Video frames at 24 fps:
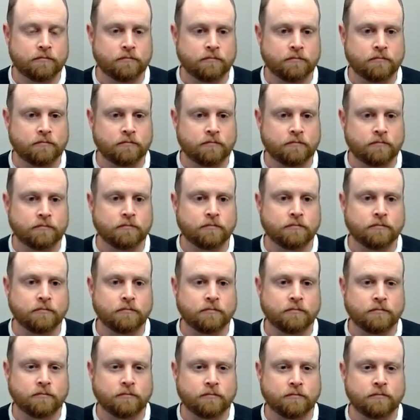
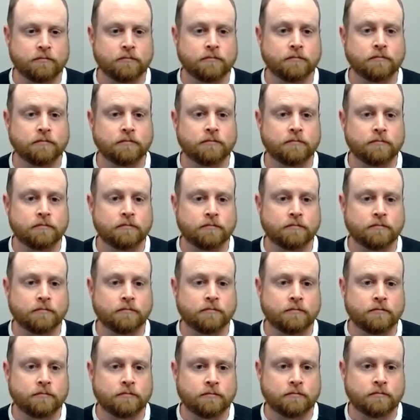
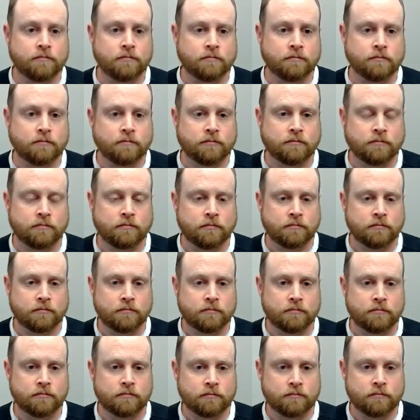
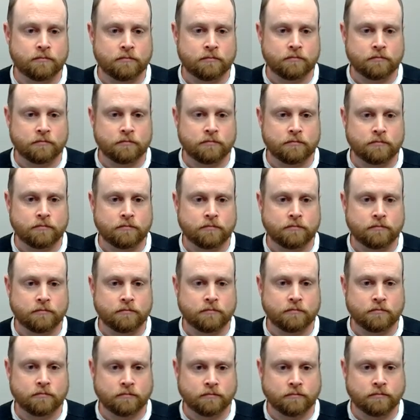
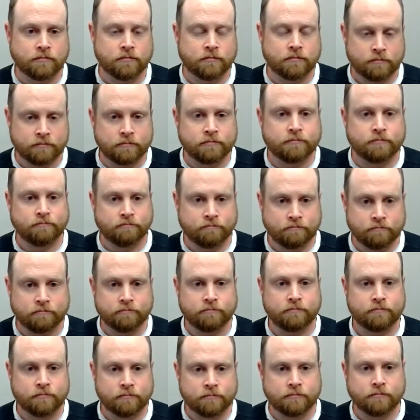
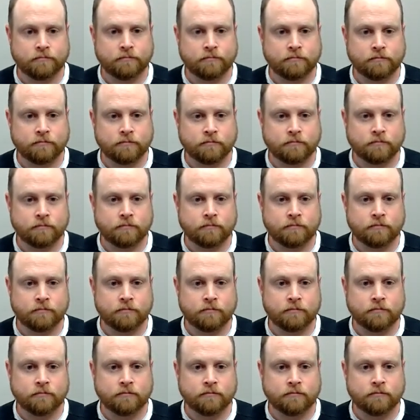
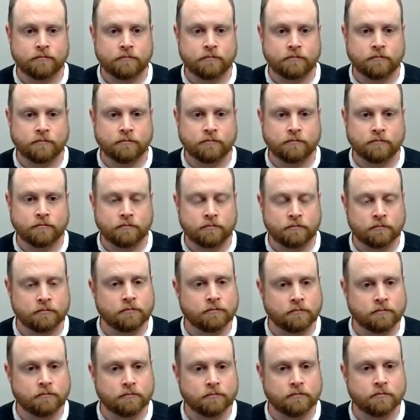
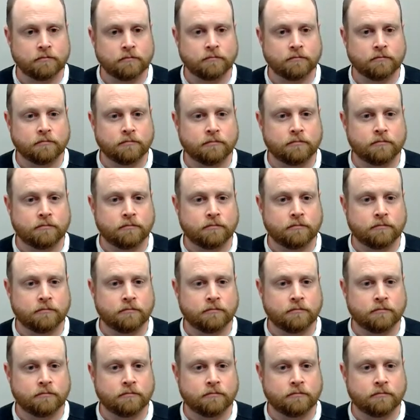The person shown says nothing.